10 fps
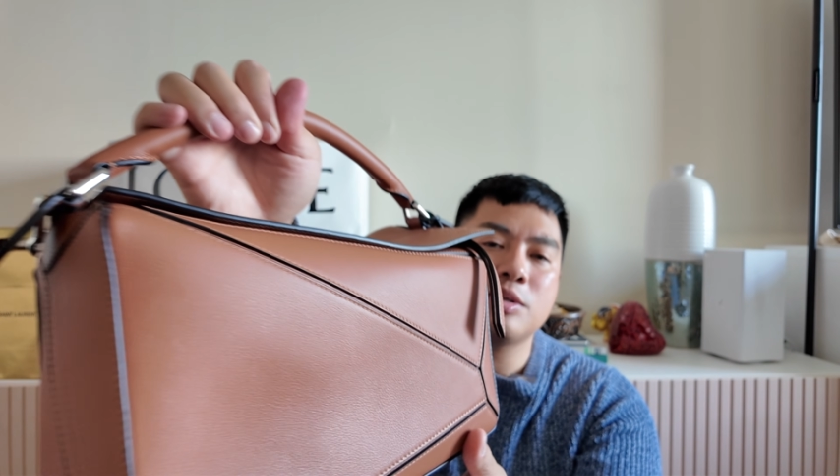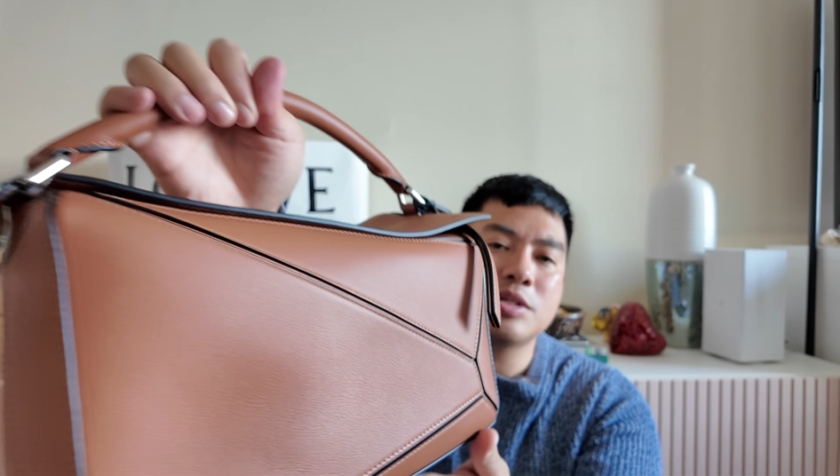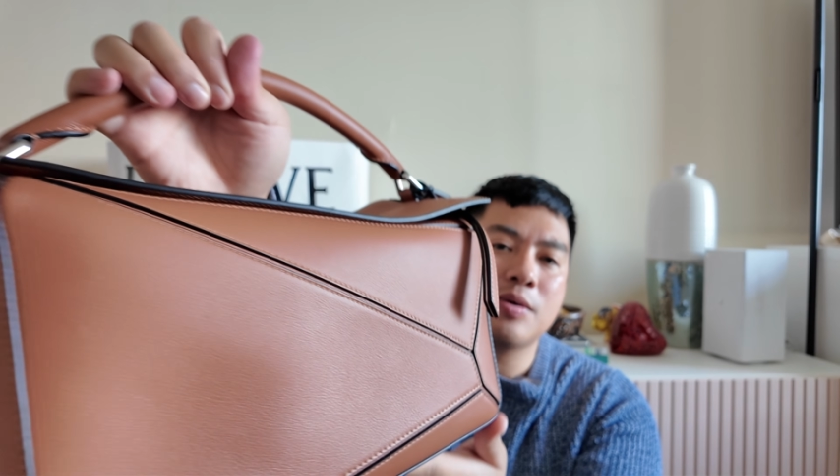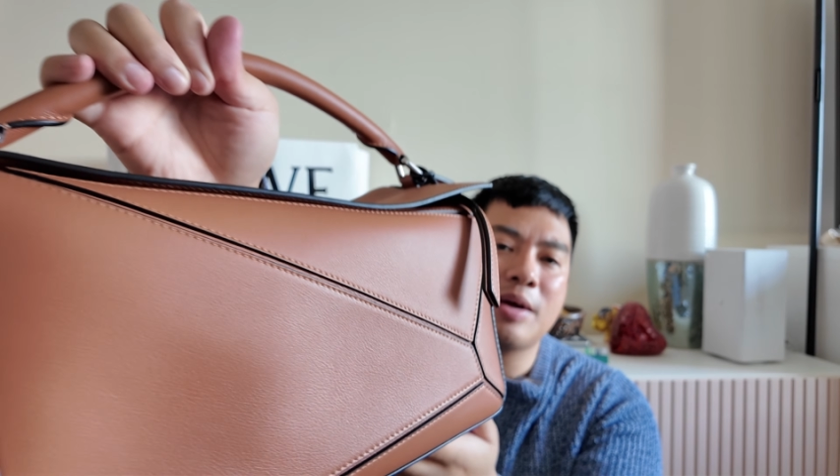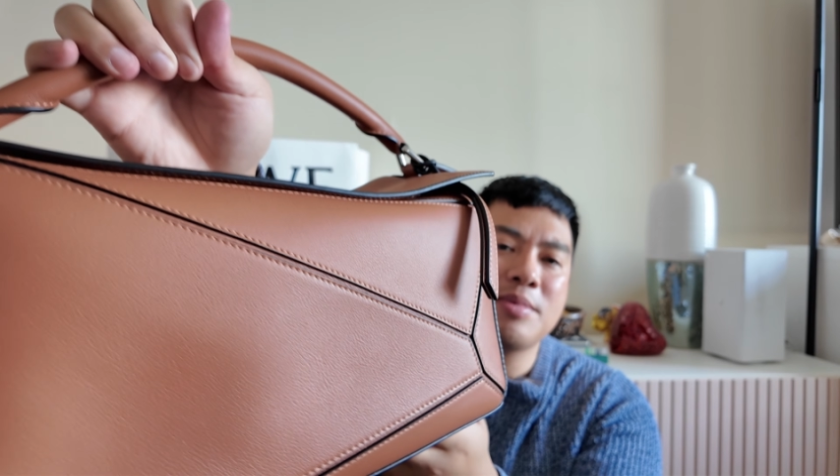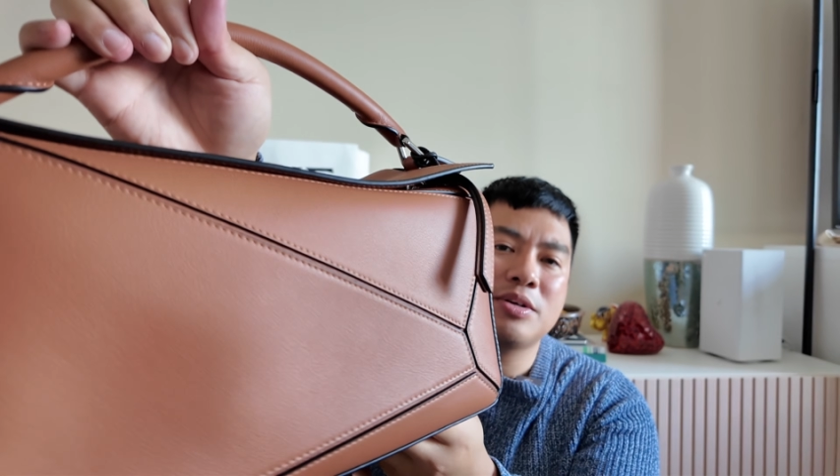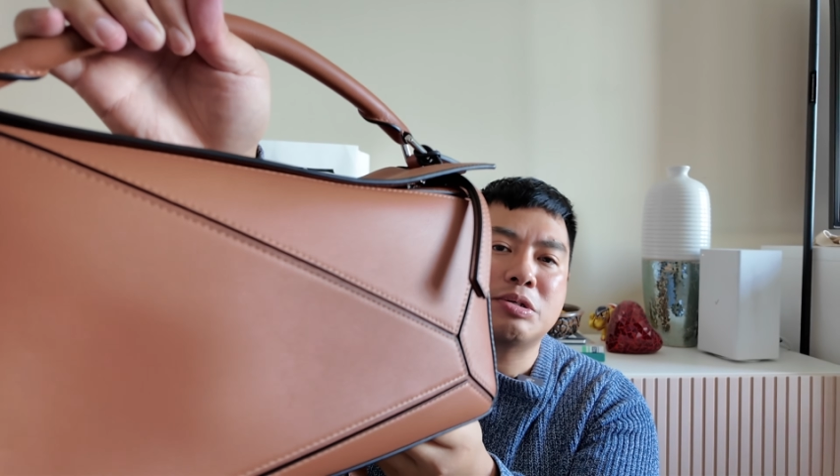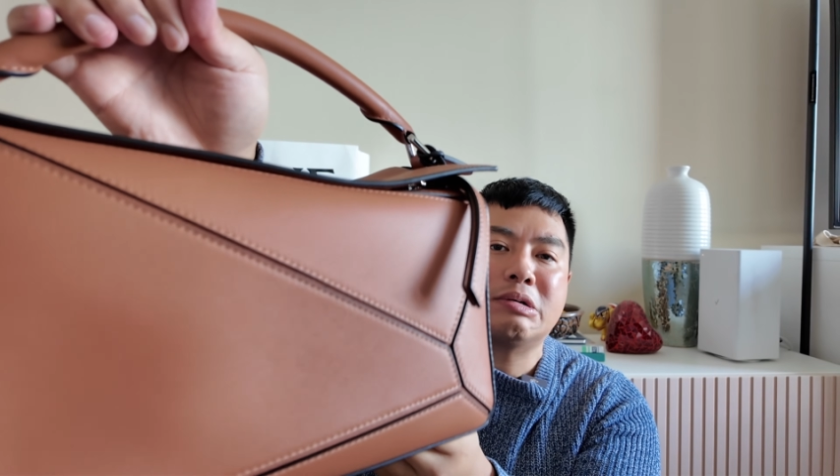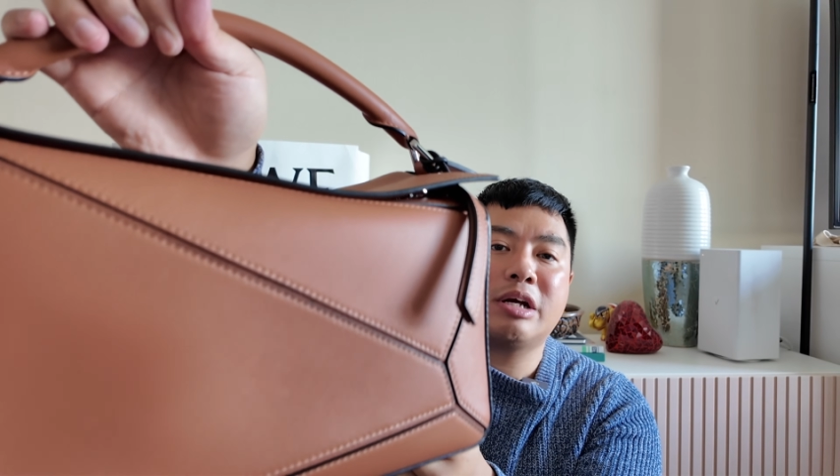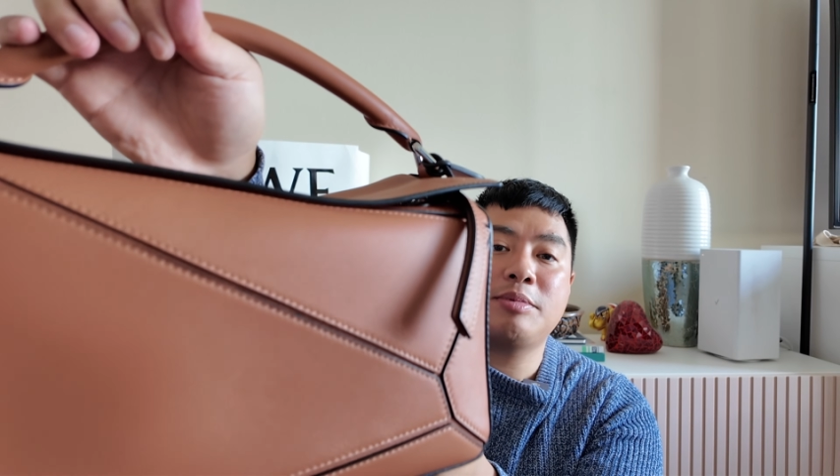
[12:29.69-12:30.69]
So I'm not
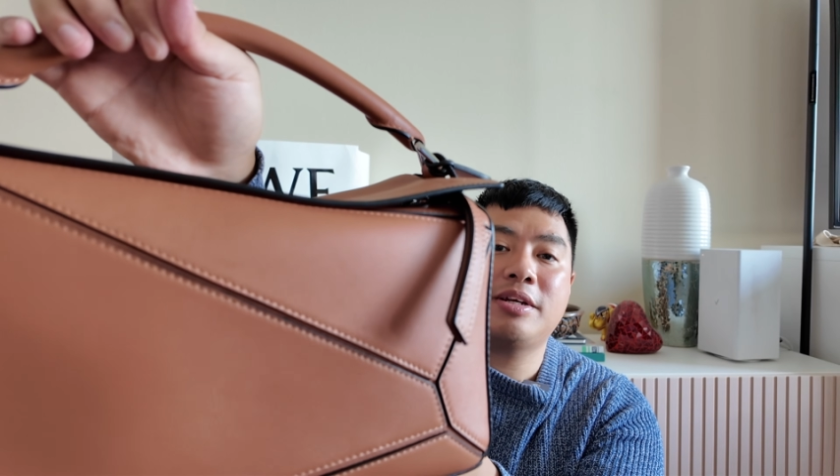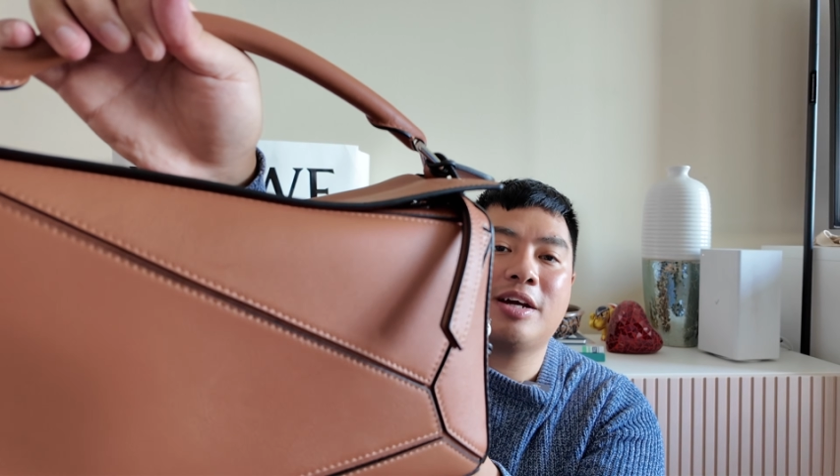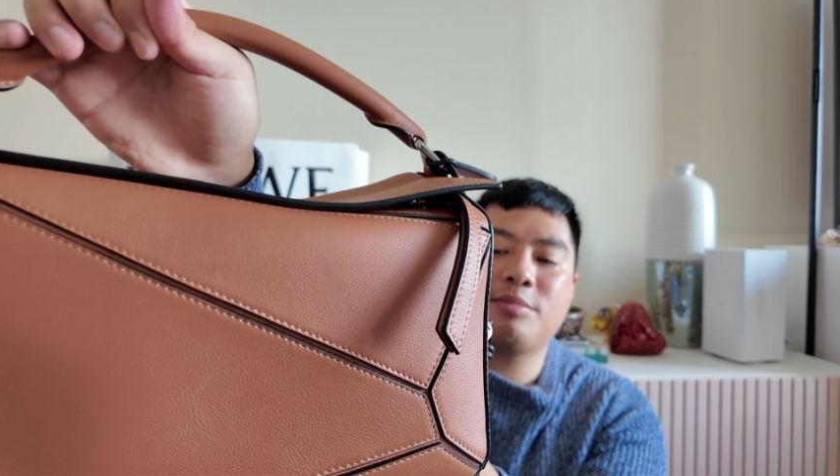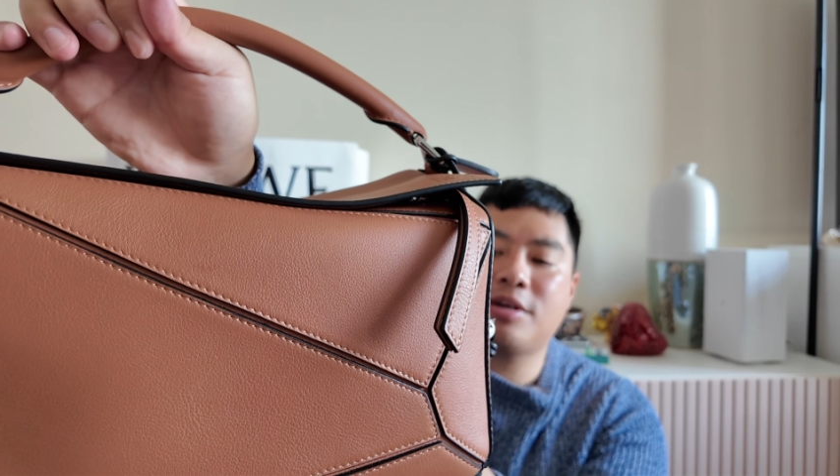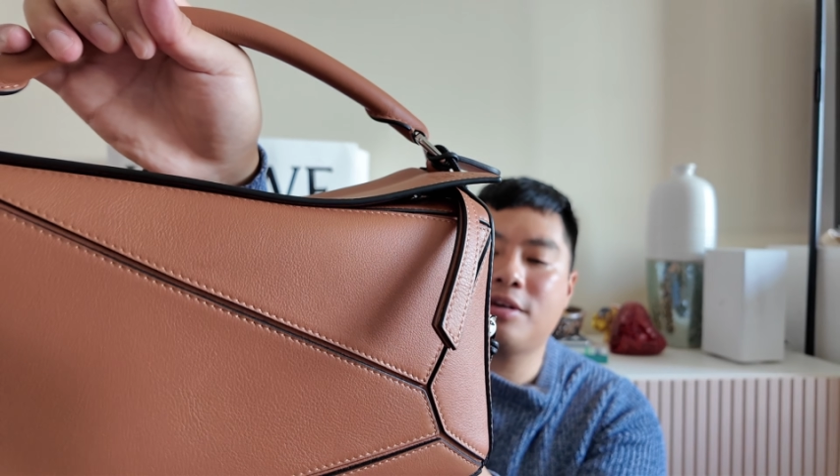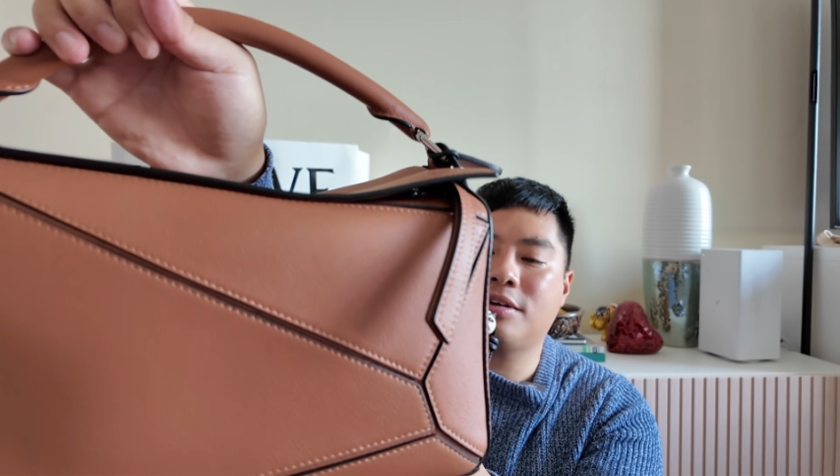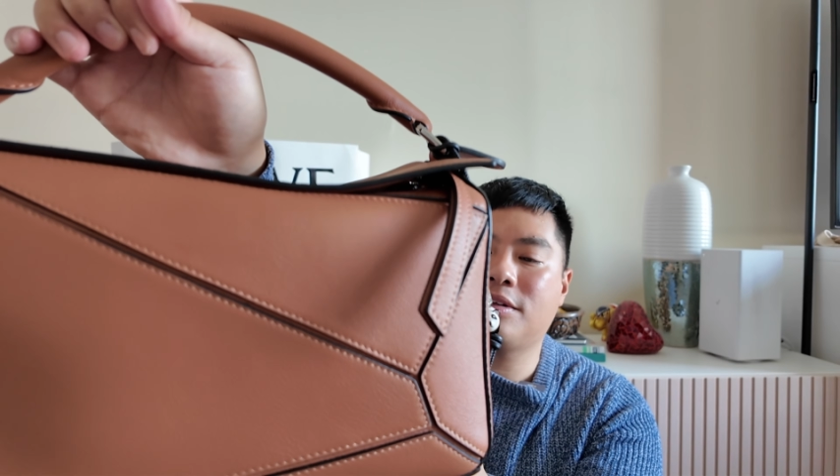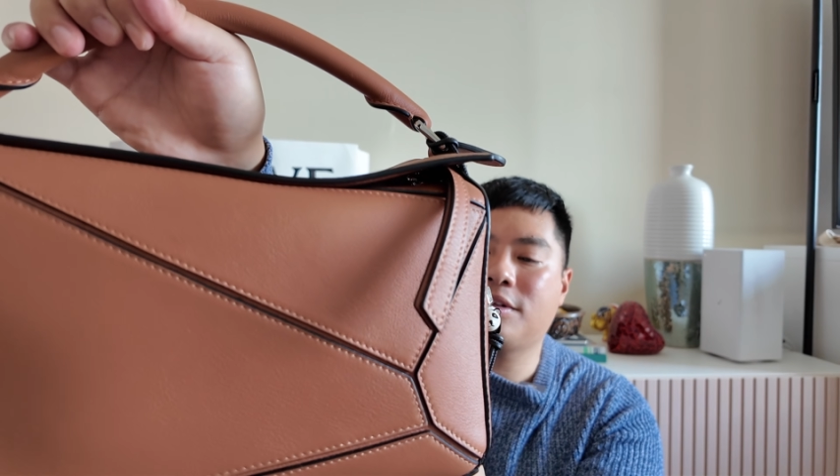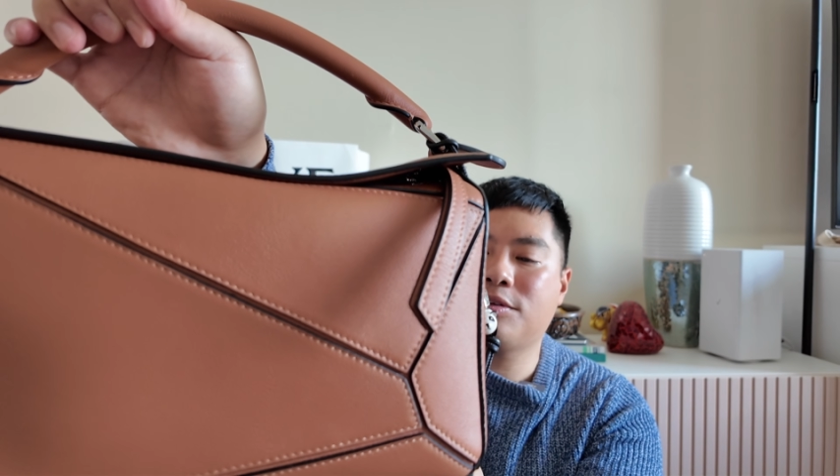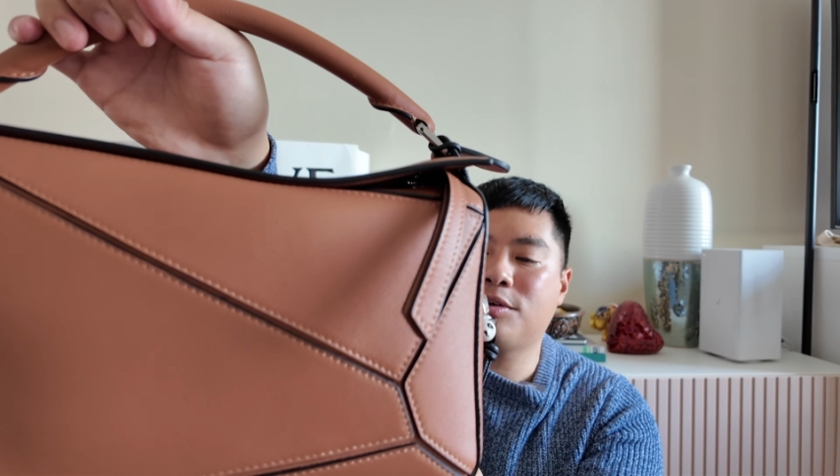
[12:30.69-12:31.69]
sure, I mean, I'm not a
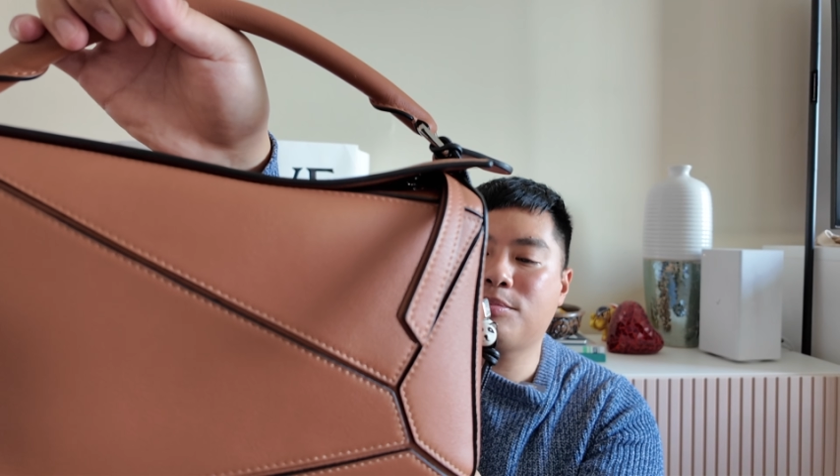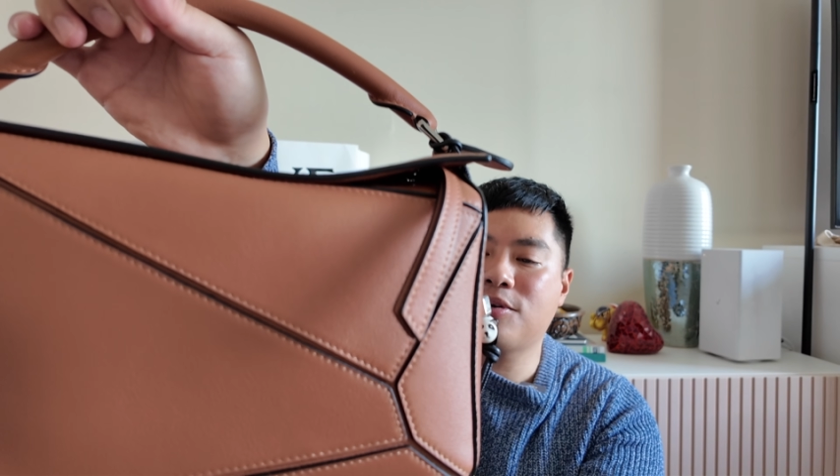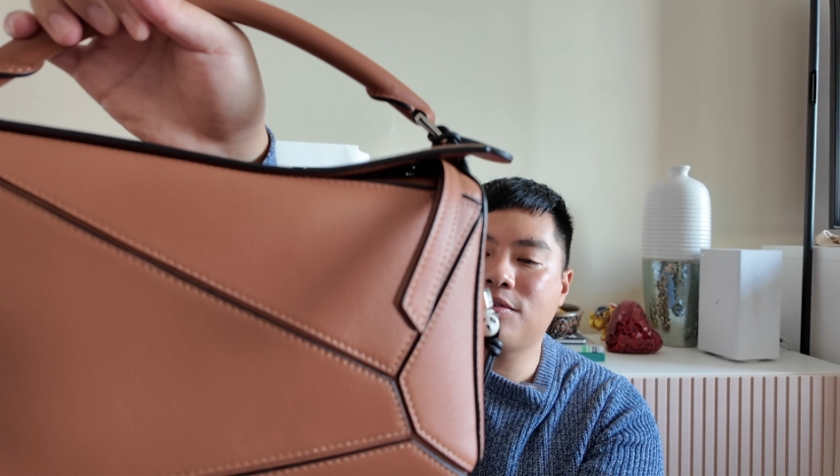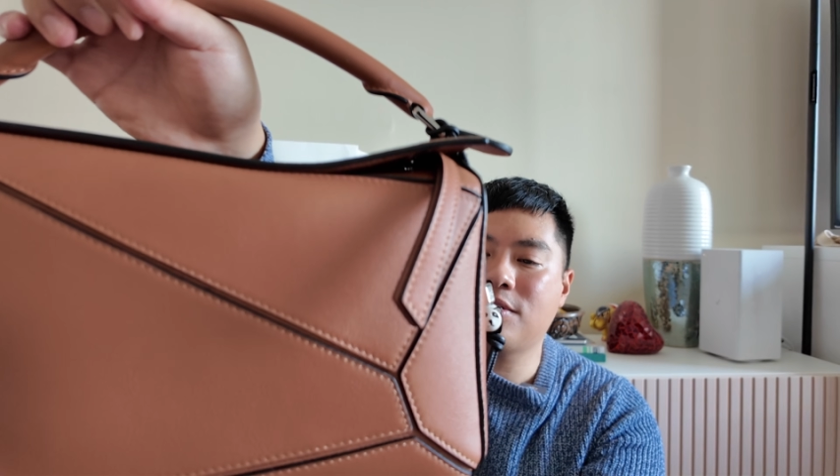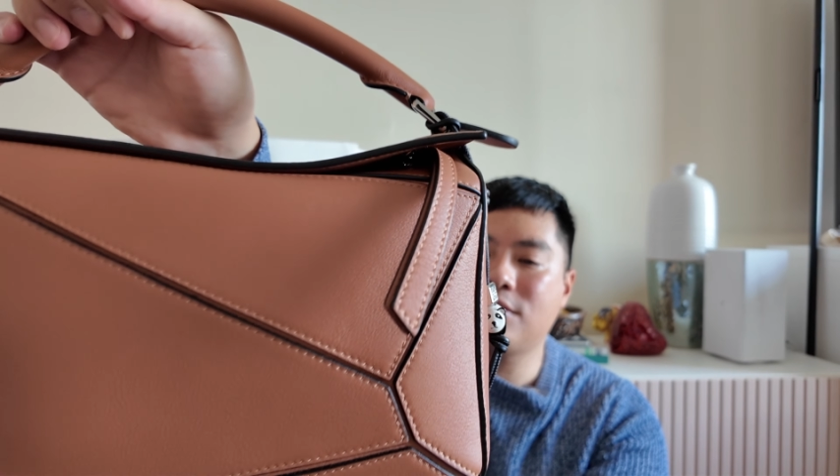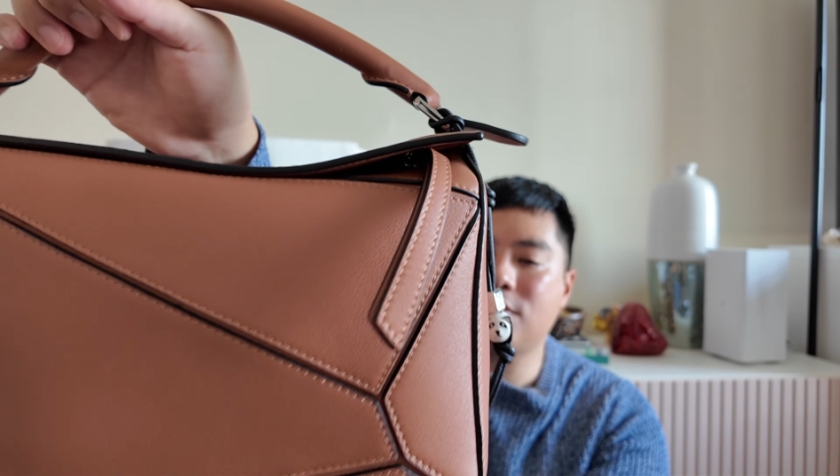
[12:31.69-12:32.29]
leather person,